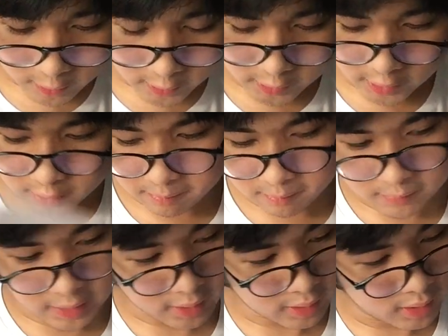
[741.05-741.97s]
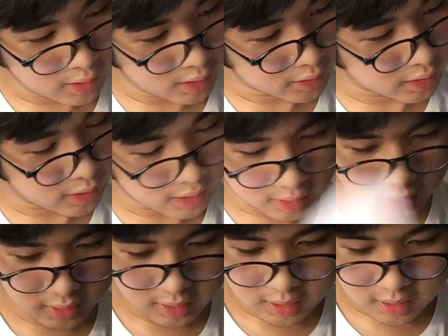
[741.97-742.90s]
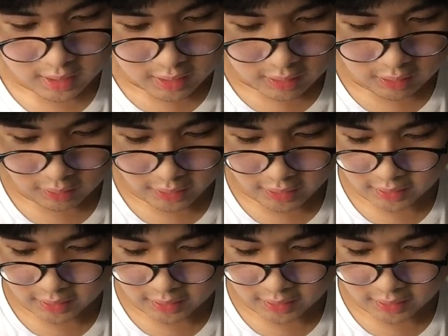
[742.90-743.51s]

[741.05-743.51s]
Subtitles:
I tried, like, initially looking